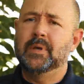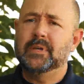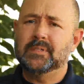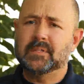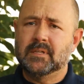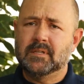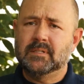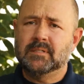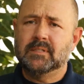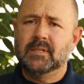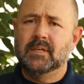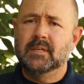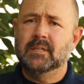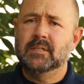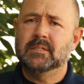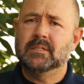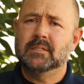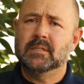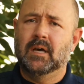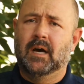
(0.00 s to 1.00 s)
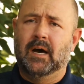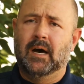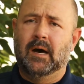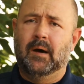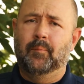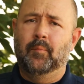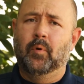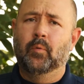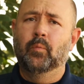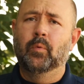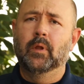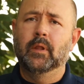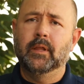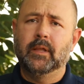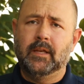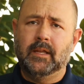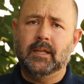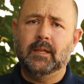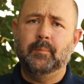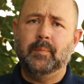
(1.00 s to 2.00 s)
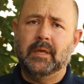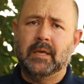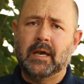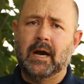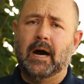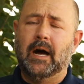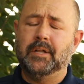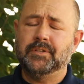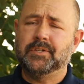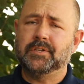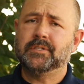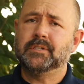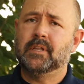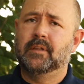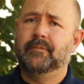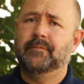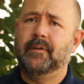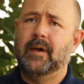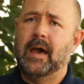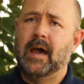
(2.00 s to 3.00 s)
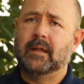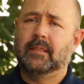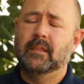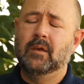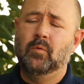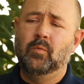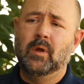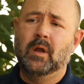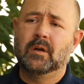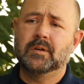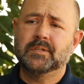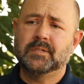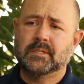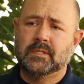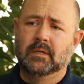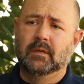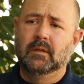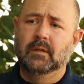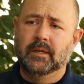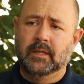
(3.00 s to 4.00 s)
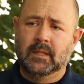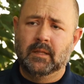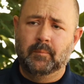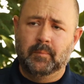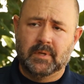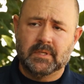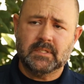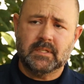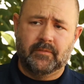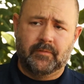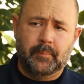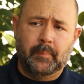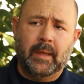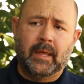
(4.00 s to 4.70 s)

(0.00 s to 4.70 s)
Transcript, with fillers: businesses really need to be conscious of the fact that we are still in the midst of a